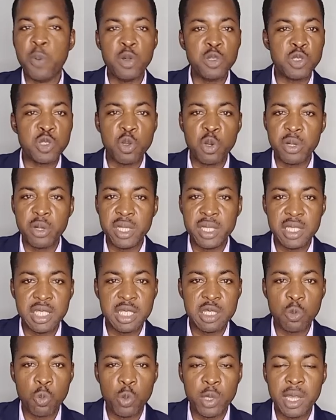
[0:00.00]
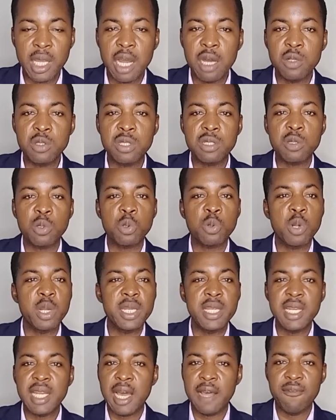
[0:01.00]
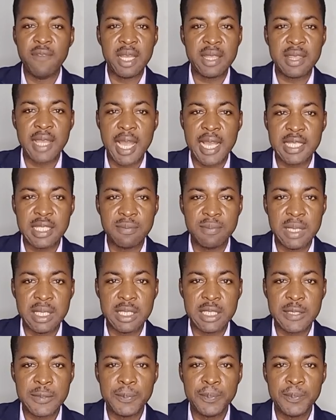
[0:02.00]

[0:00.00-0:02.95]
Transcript: sponsoring it, without running advertisement.